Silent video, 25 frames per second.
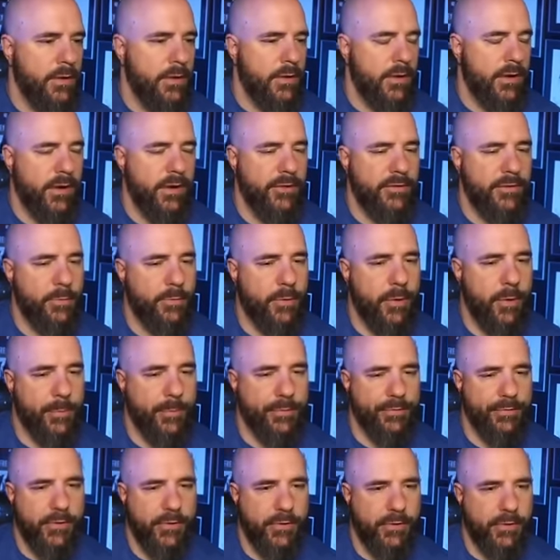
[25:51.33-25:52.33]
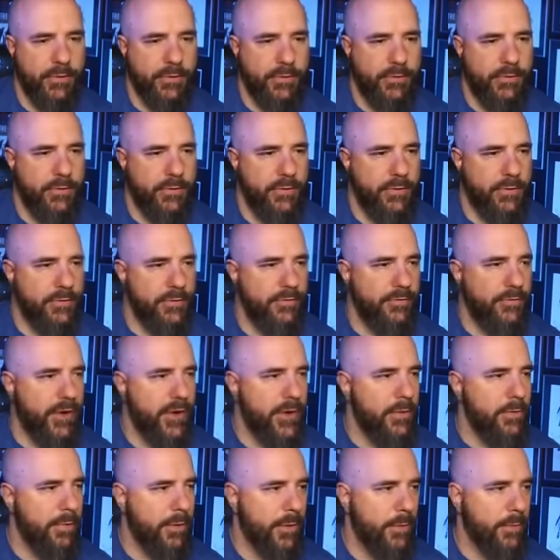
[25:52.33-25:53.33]
Like, that's a purple zone, dude. It's a
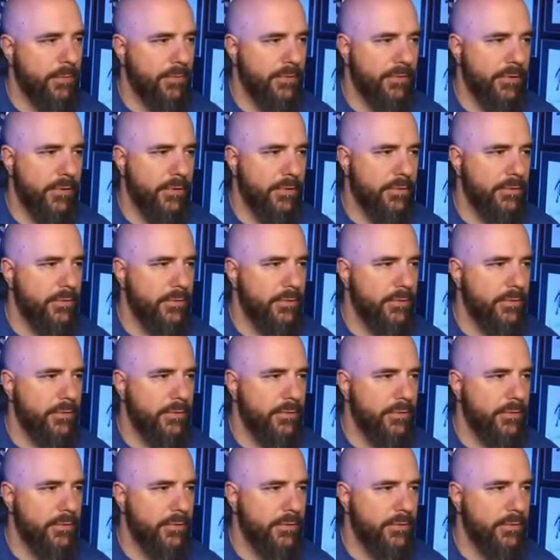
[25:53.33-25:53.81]
fucking purple zone.